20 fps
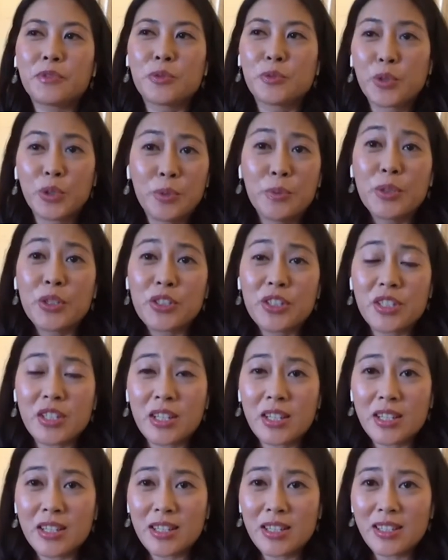
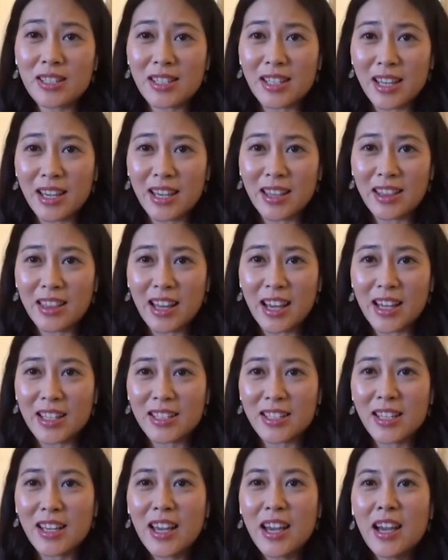rumors saying
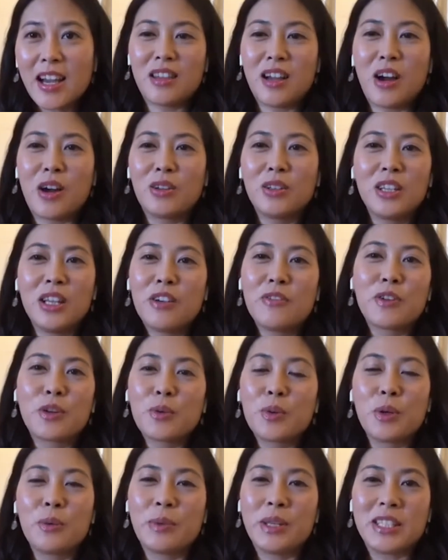that our liver
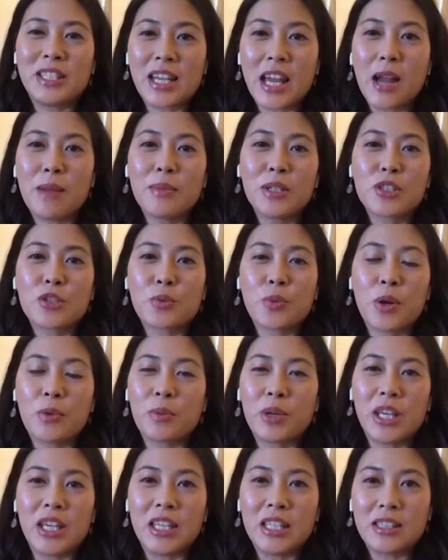will be damaged
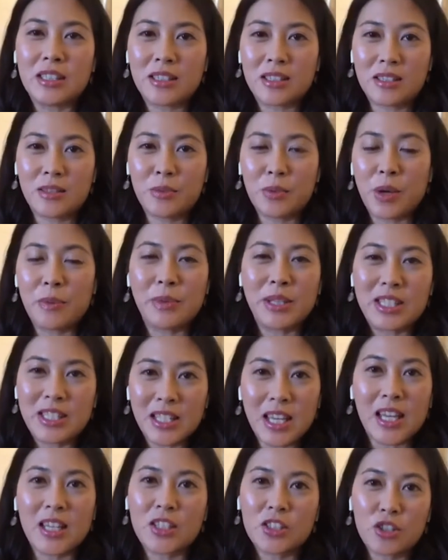when we eat, when we
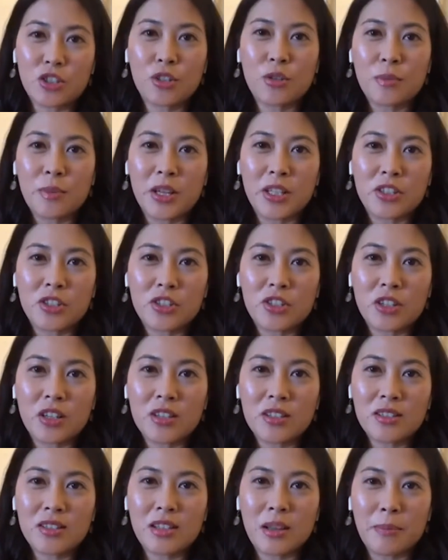take too much
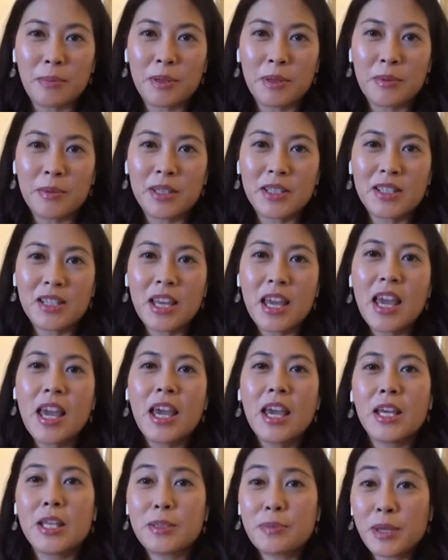supplements,
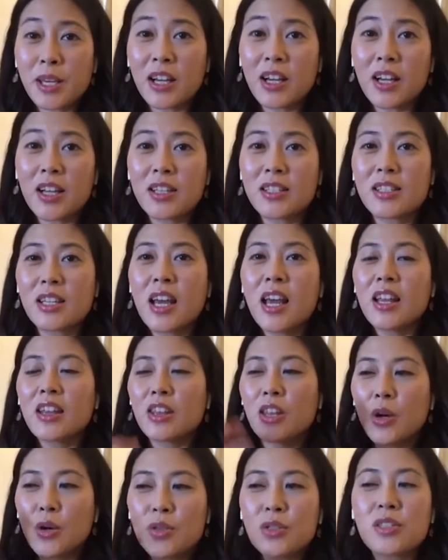it's because
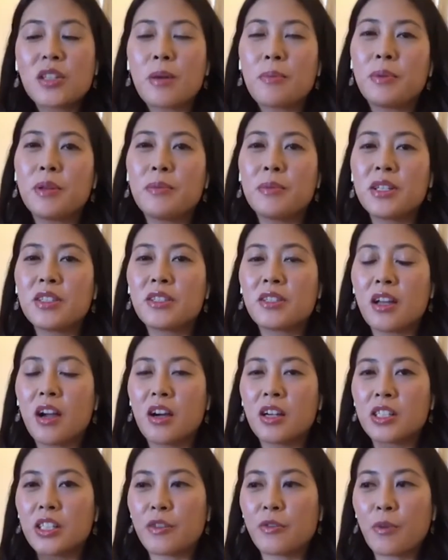those supplements
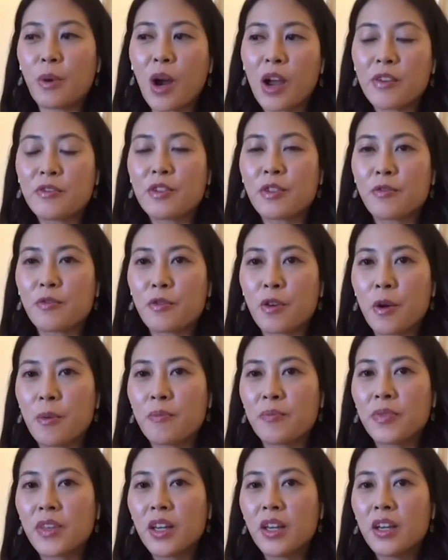are derived
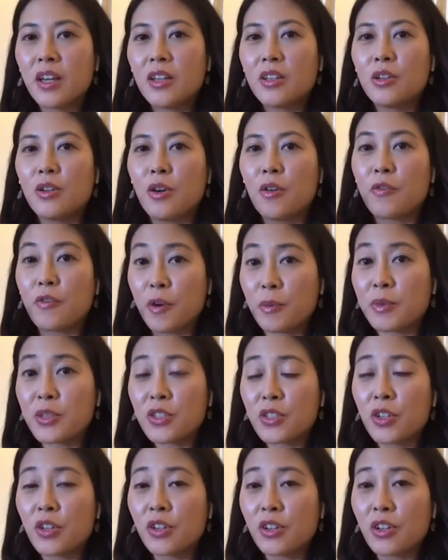from, you know,
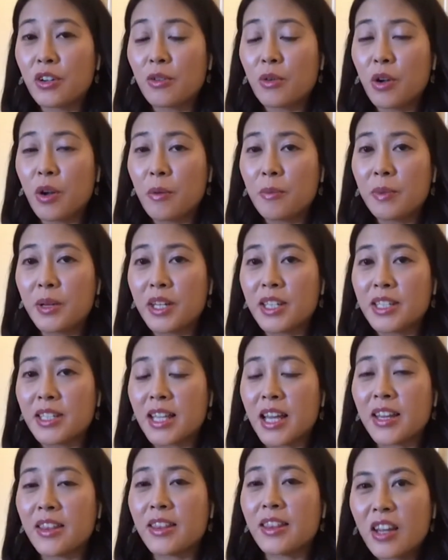pharmaceutical
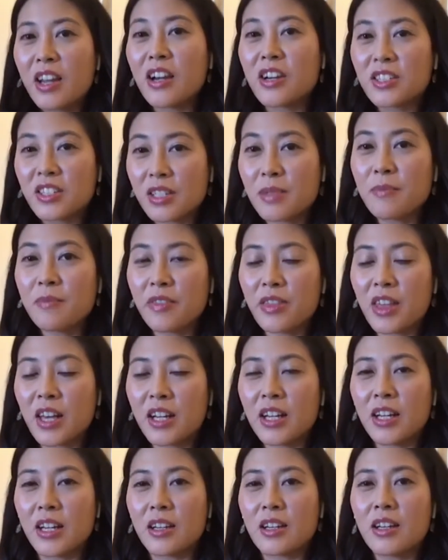companies, and they are
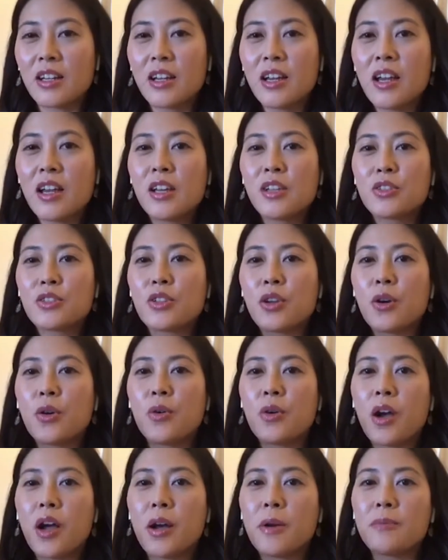synthetic.
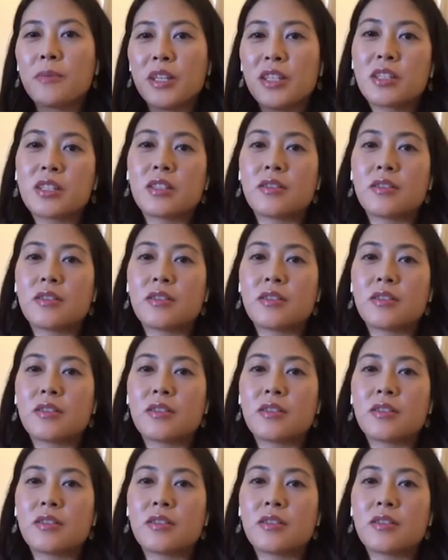So